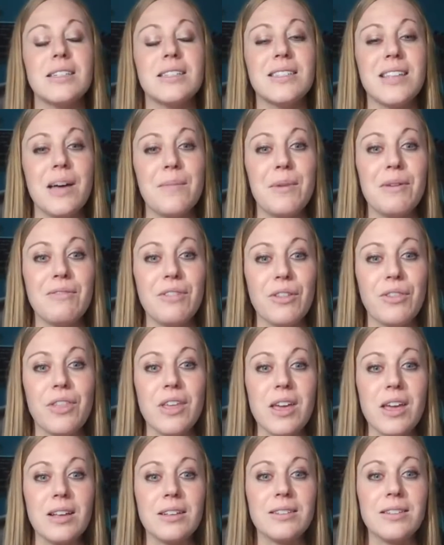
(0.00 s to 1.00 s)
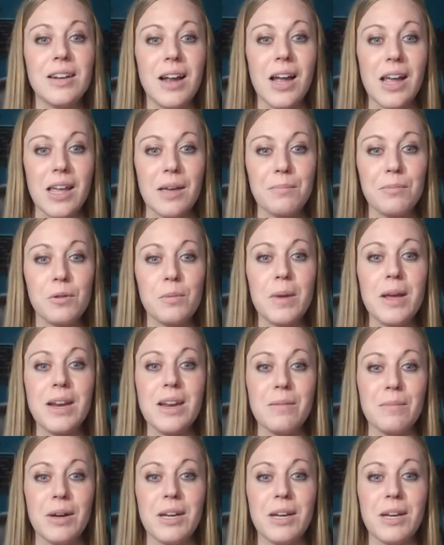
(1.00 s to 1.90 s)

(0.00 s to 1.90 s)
some of the things that I implement in